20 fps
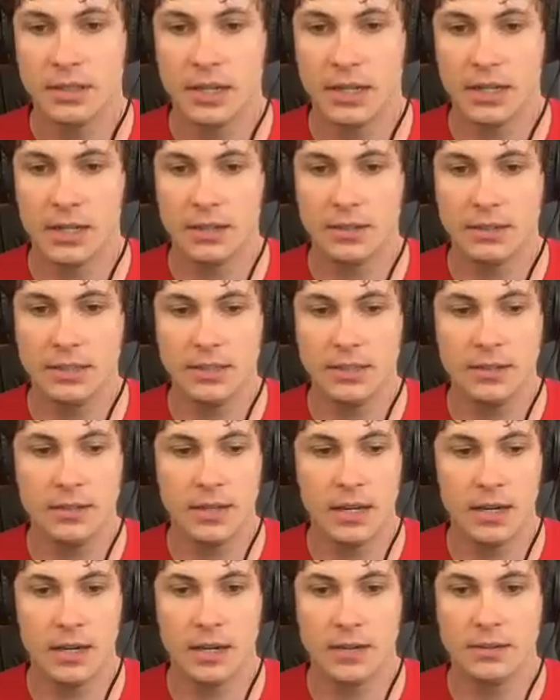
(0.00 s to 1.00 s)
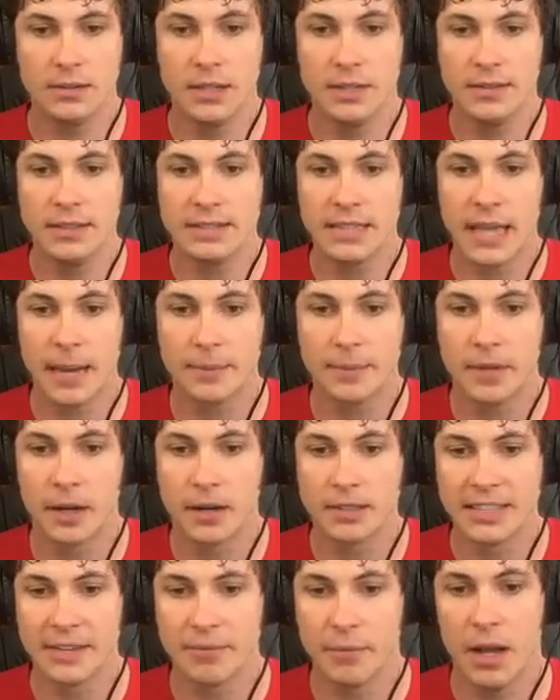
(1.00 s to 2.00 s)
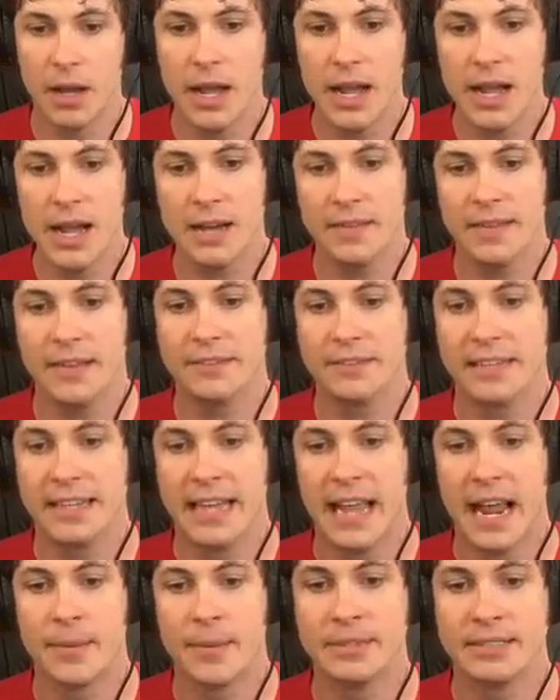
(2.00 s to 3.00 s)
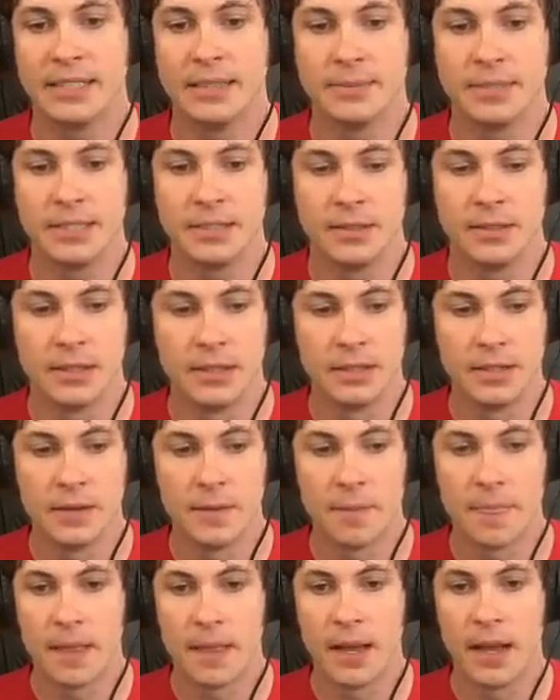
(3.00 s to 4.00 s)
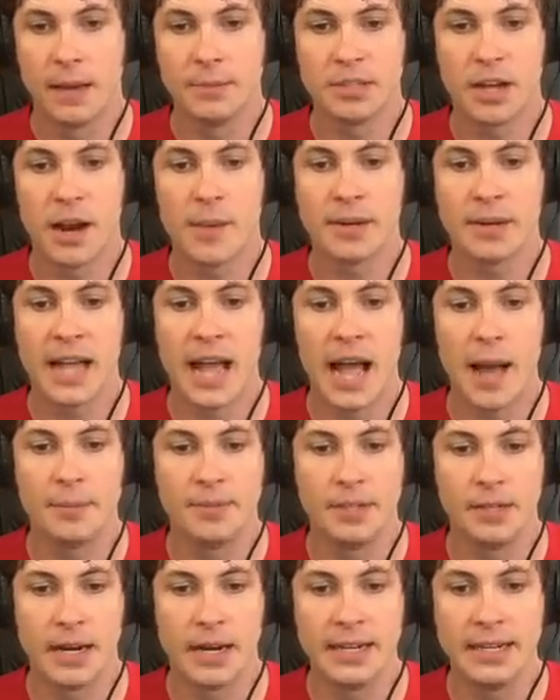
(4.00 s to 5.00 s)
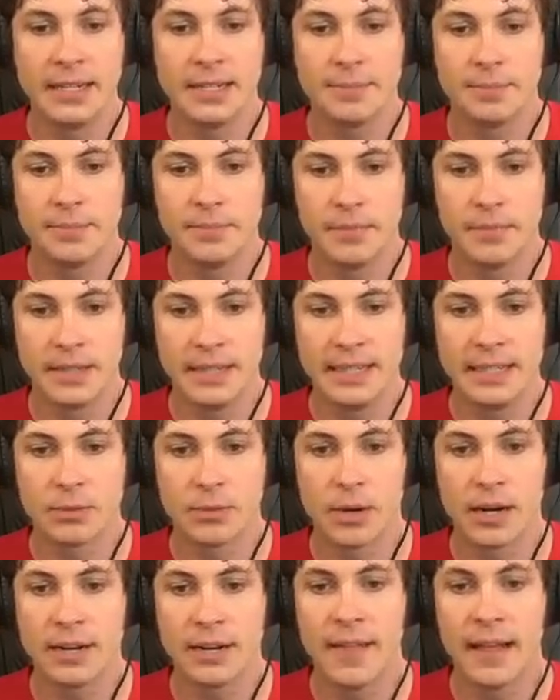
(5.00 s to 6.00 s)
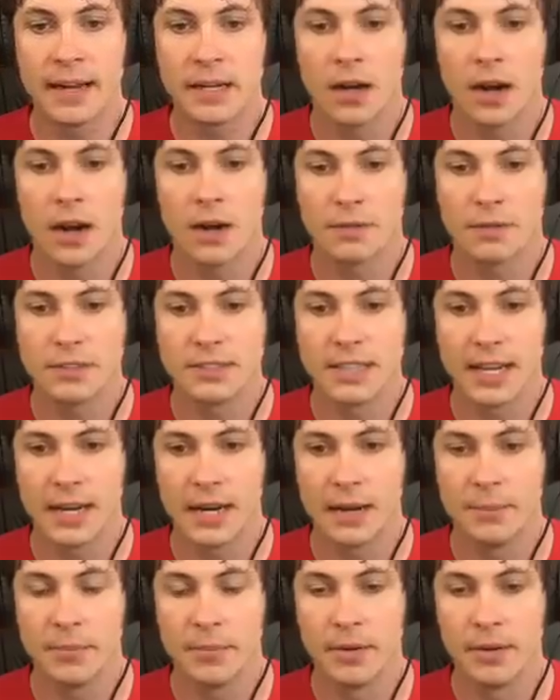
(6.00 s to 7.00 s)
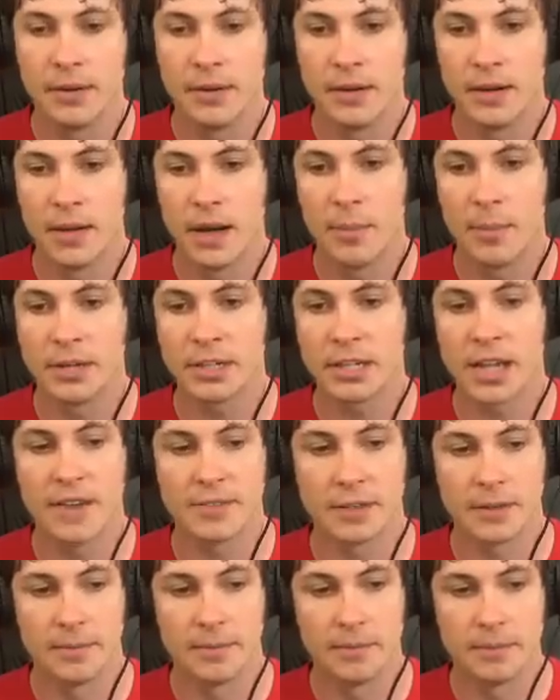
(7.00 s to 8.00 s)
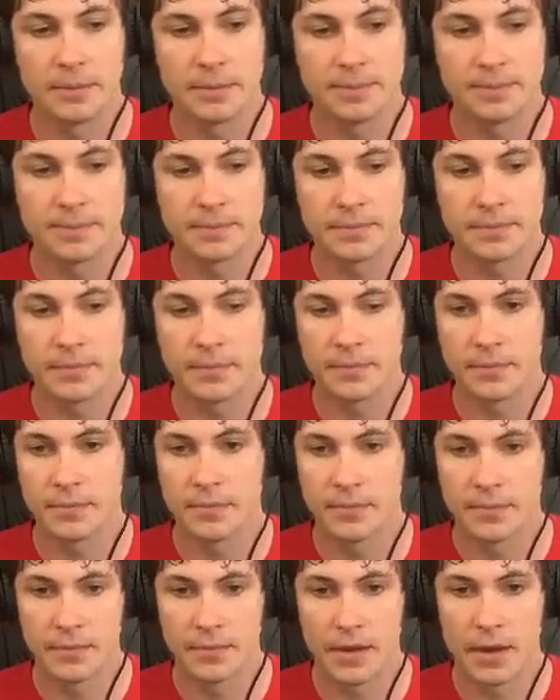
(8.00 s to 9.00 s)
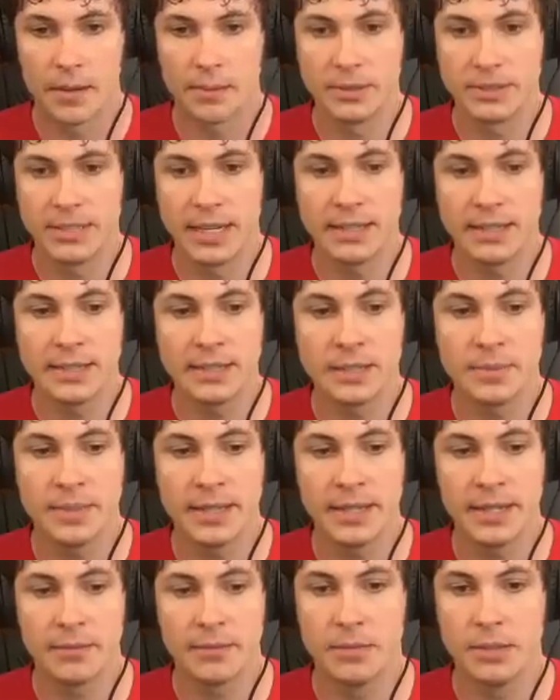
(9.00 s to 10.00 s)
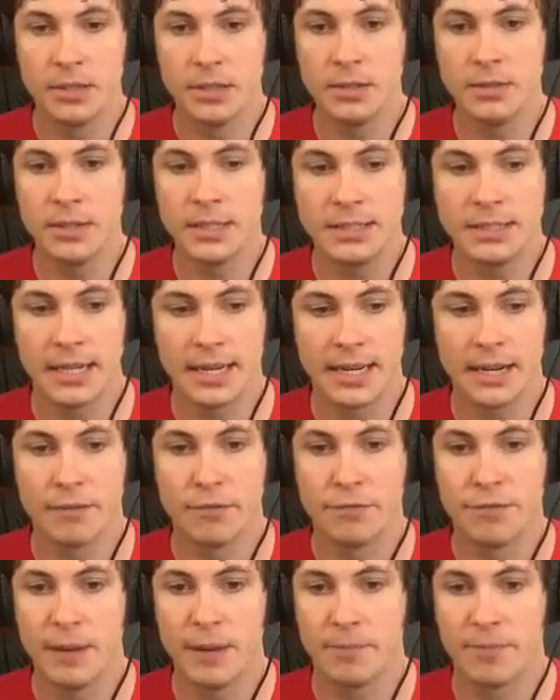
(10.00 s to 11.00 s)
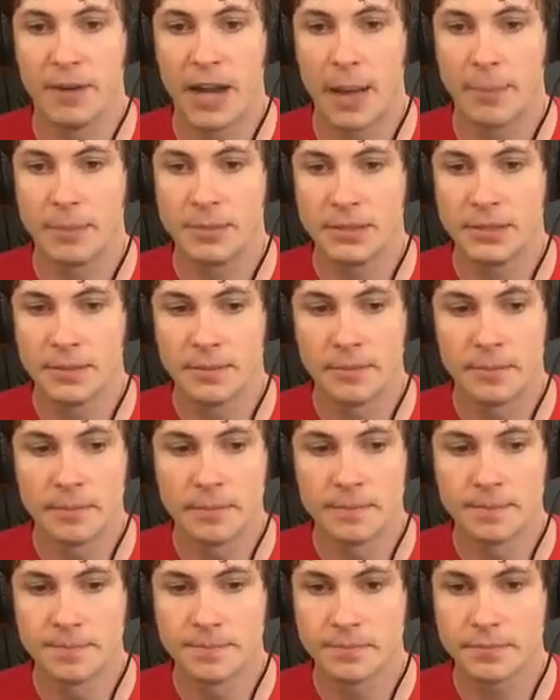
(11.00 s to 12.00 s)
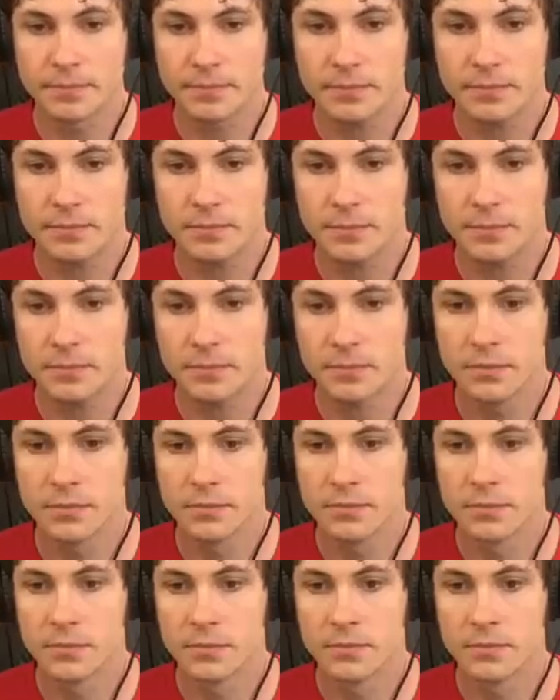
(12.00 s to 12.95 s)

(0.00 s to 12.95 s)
Oh, dude. Oh, no. These cop cars have... Ah, oh, they have cameras in them, too. I know what I'm doing. I'm sorry. I'm a cop, dude. I needed to... I needed to run into that car for a second. I'm undercover. I'm pretending to be a lunatic in flip-flops. I got this.